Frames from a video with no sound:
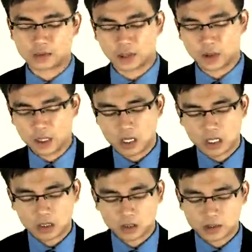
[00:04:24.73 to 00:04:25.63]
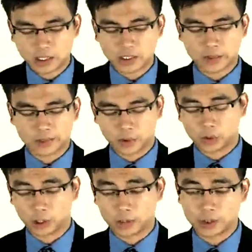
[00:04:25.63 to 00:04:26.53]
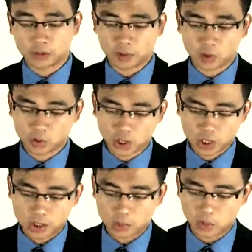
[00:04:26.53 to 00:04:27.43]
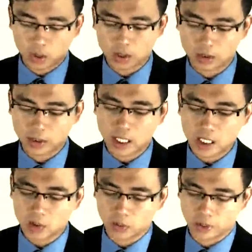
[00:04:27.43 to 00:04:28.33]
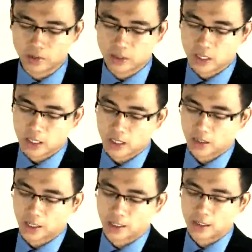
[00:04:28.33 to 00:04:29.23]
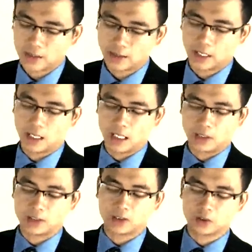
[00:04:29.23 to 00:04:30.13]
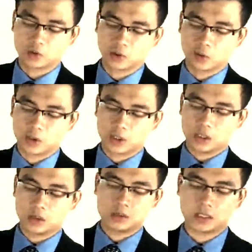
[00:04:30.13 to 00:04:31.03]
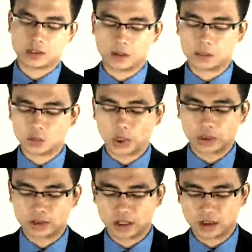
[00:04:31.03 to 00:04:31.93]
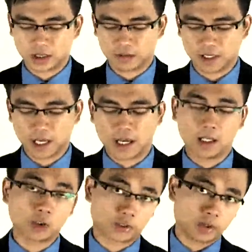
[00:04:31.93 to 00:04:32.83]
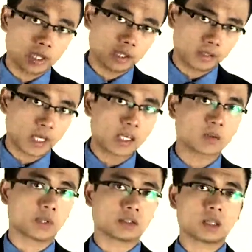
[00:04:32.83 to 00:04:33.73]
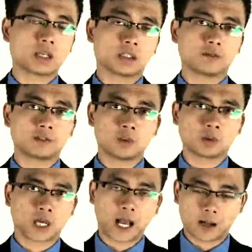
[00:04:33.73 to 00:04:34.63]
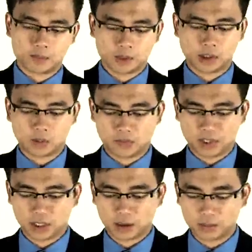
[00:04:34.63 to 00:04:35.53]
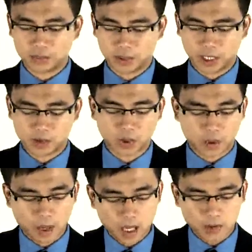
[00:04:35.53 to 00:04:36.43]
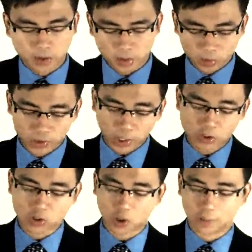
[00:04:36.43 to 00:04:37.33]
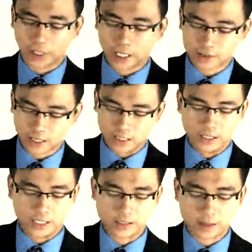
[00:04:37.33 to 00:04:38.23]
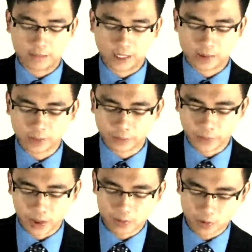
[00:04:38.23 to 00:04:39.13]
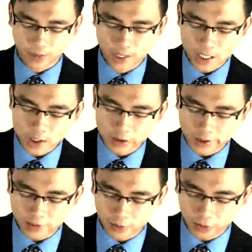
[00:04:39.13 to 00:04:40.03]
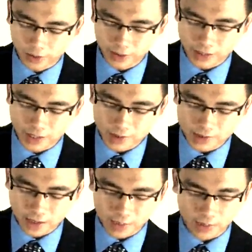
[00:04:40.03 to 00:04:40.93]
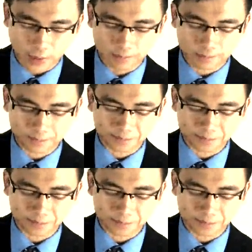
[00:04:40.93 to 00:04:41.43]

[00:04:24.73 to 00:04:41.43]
So setting up the audit committee, of course, this will decrease, okay, the internal control system's weaknesses over here, and also decrease the fraud happens within the company as well. So we're going to talk about that in the exam later on when we come to it. So let's have a look at the scenario then.